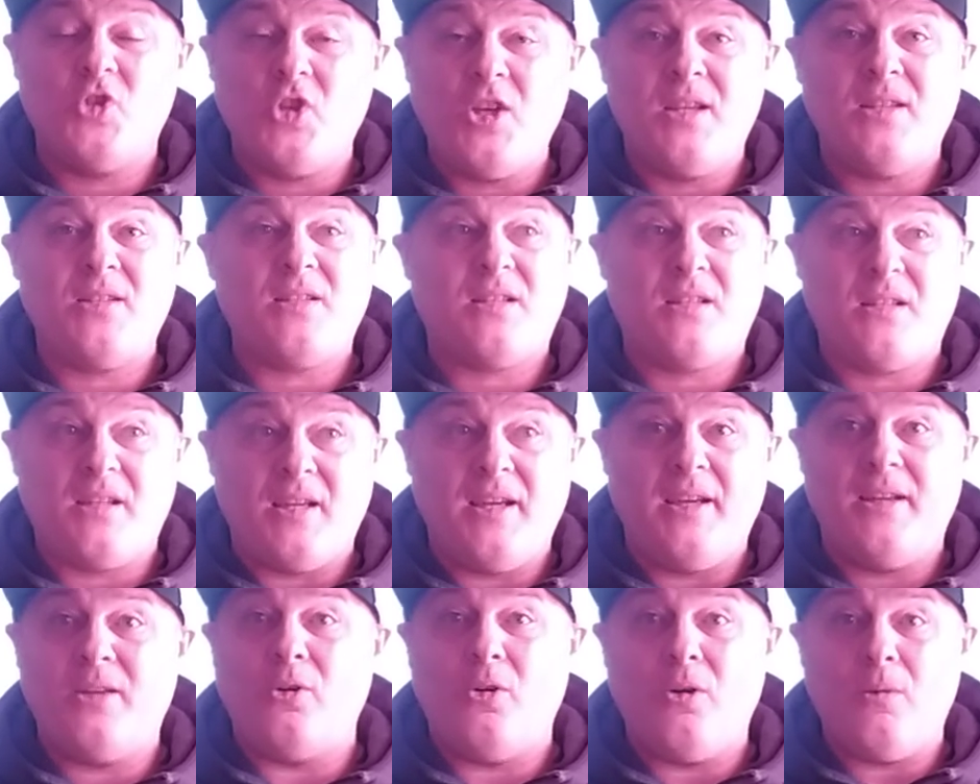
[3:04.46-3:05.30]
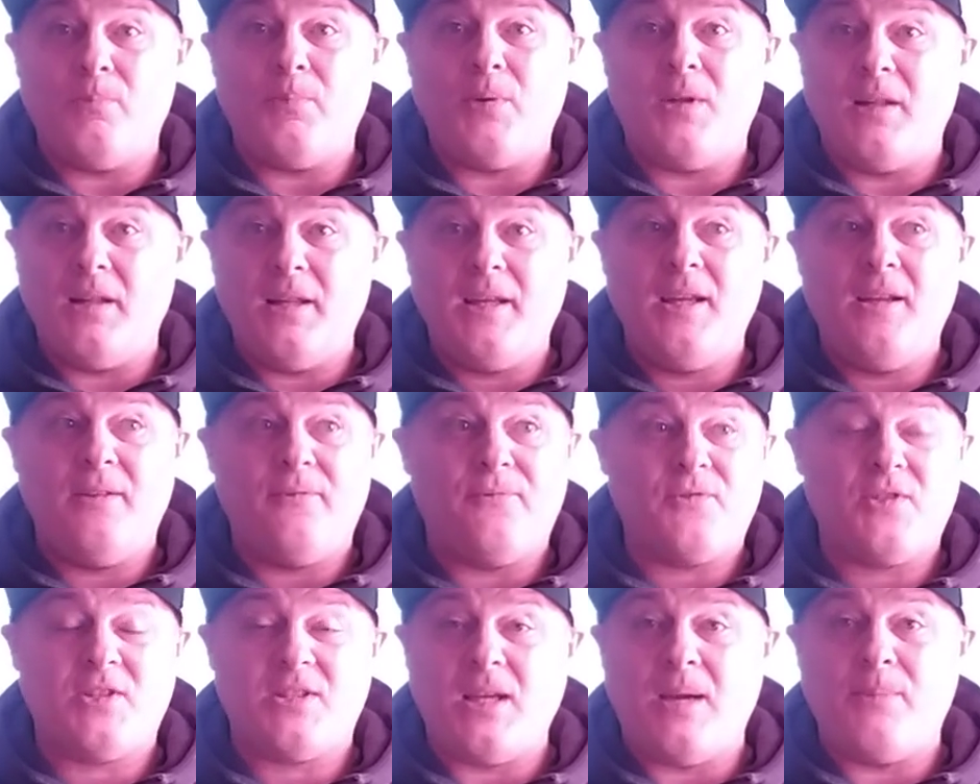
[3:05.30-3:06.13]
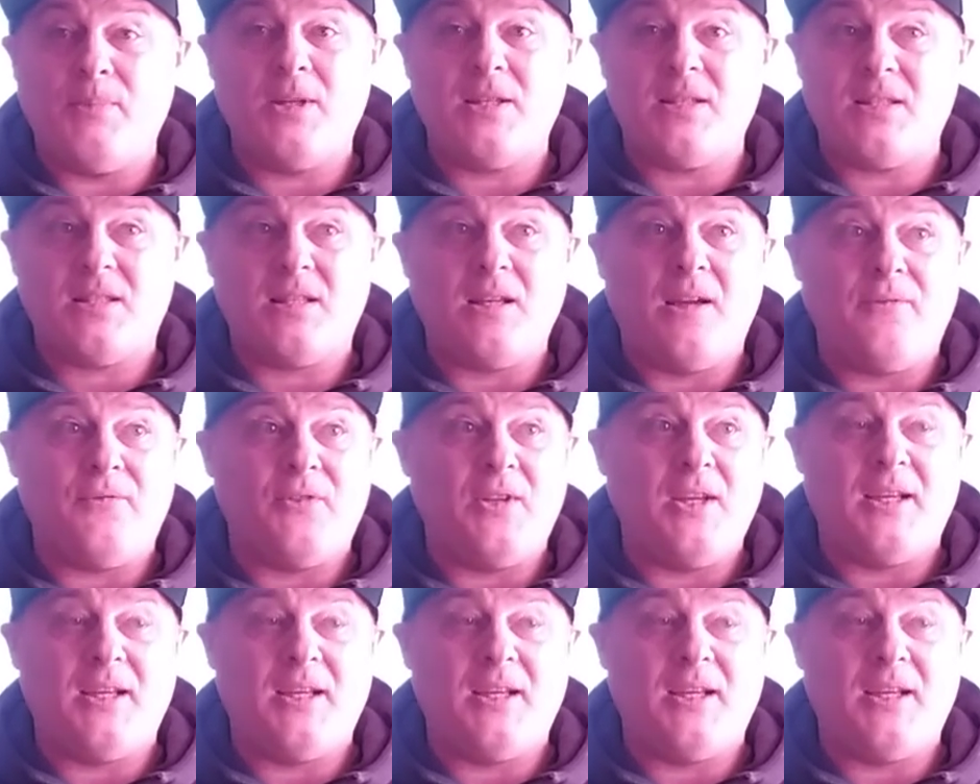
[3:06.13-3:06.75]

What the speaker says: Just cannot believe some of the stuff